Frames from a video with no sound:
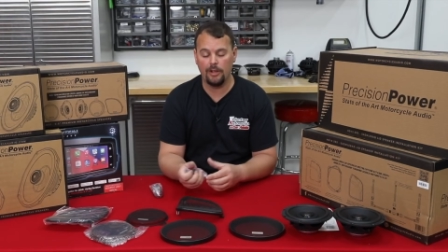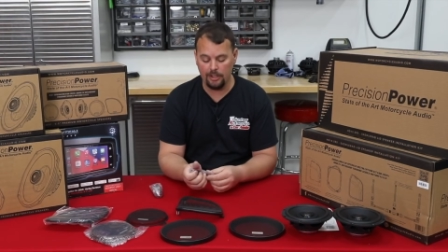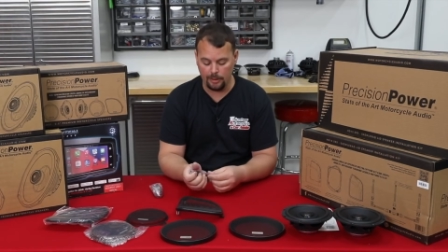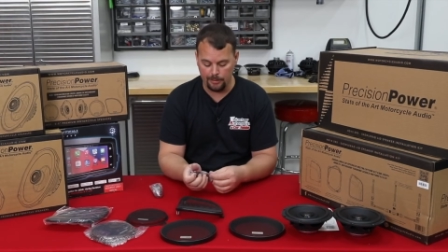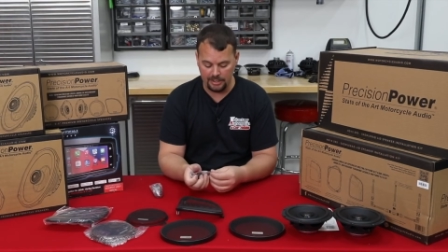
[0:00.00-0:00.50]
way
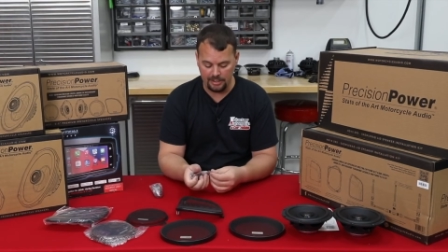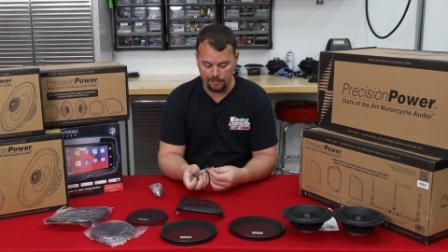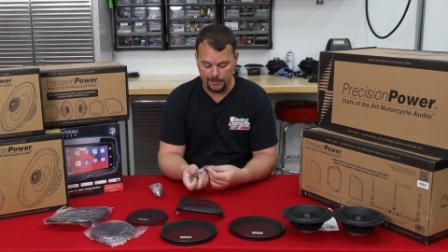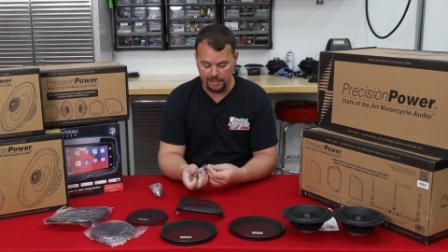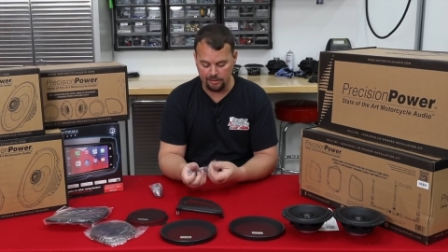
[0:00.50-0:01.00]
you can put these
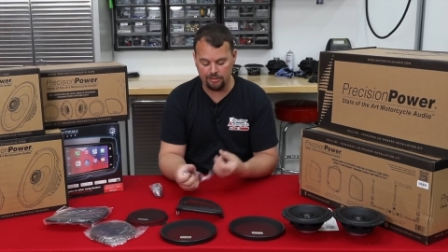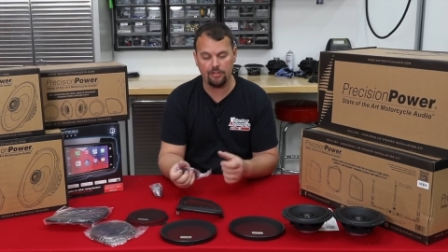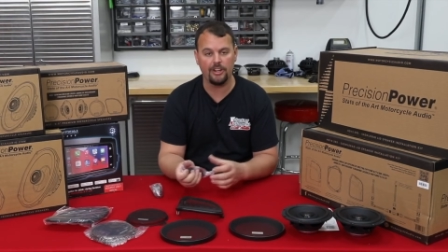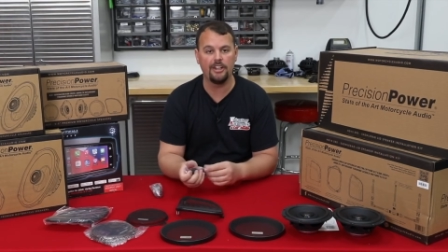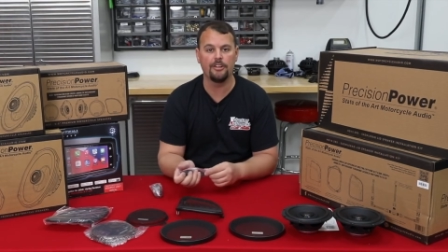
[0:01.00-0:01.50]
speakers
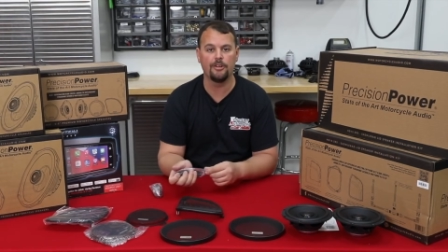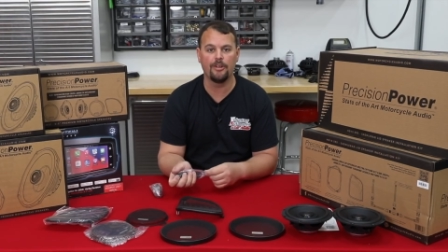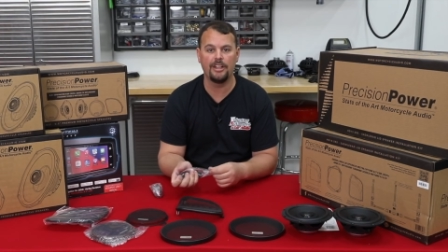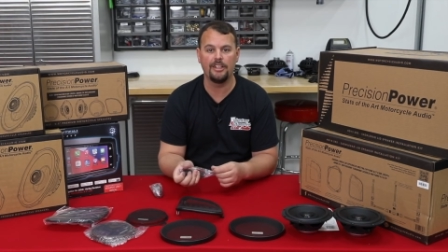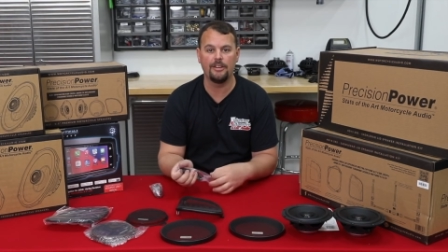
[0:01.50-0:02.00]
straight on your
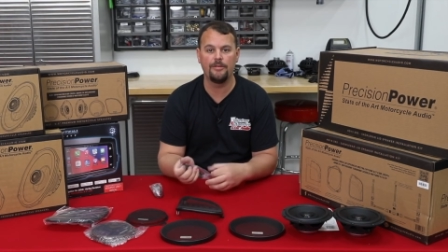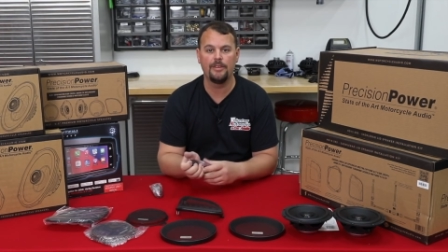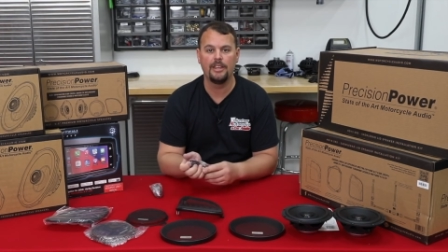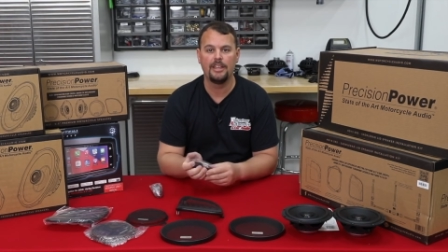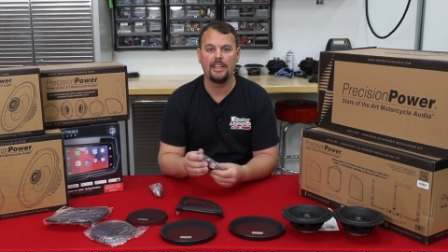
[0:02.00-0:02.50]
radio
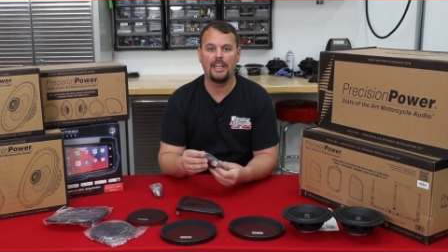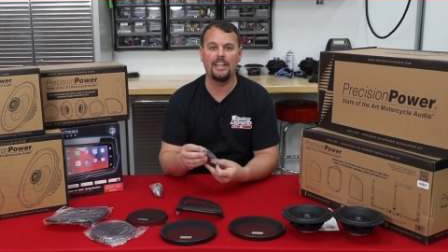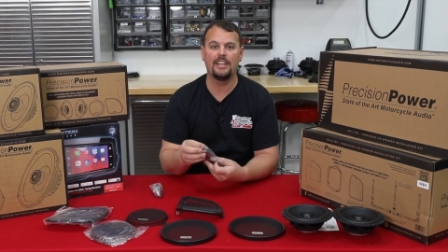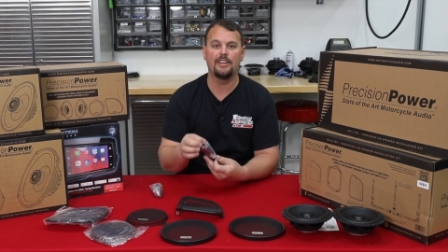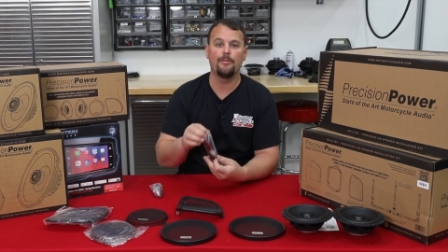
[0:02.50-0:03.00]
and
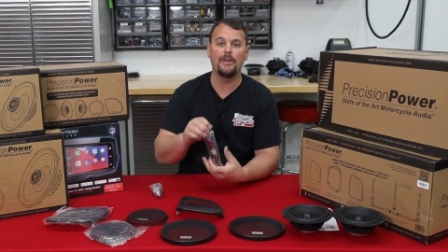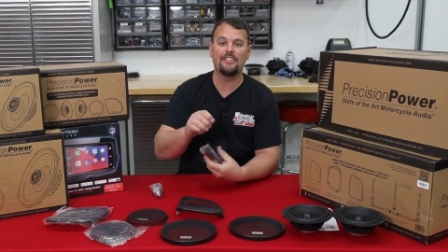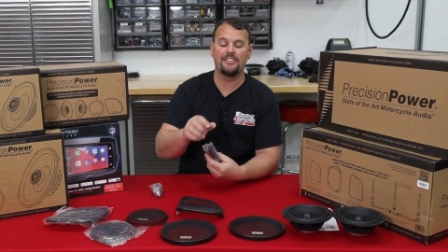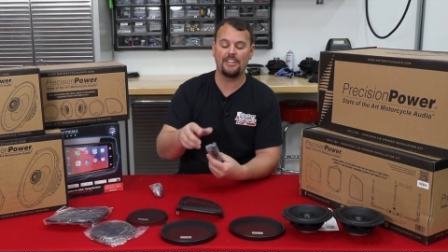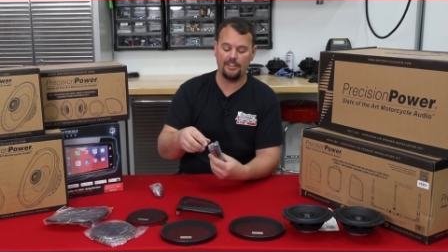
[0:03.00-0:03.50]
get the
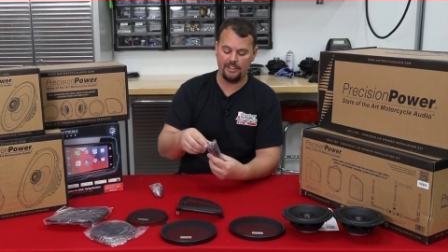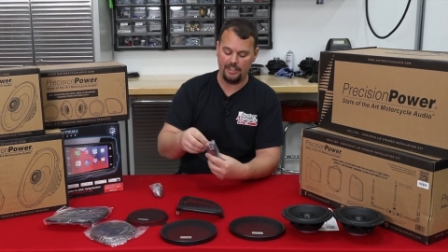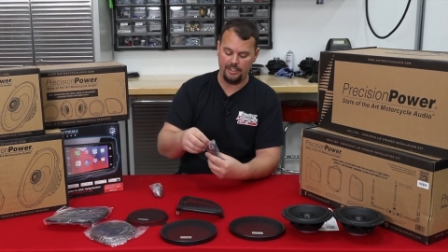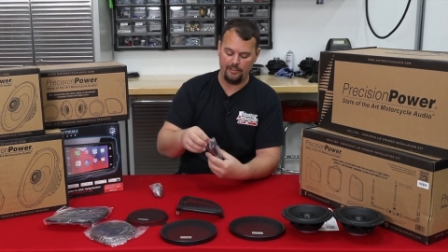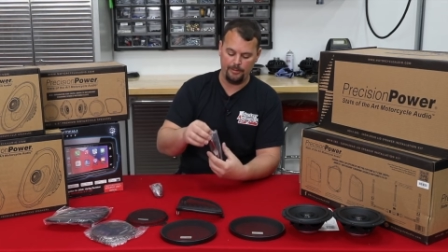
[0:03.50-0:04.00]
best sound
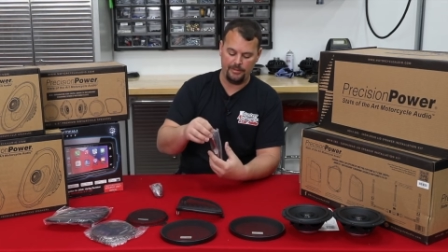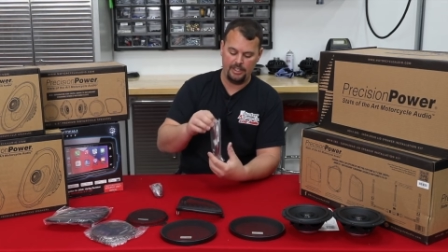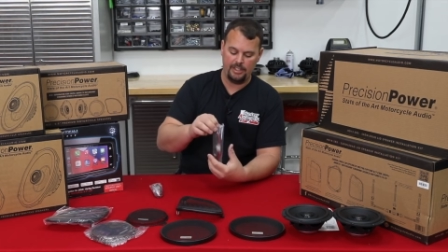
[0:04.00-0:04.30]
out of them.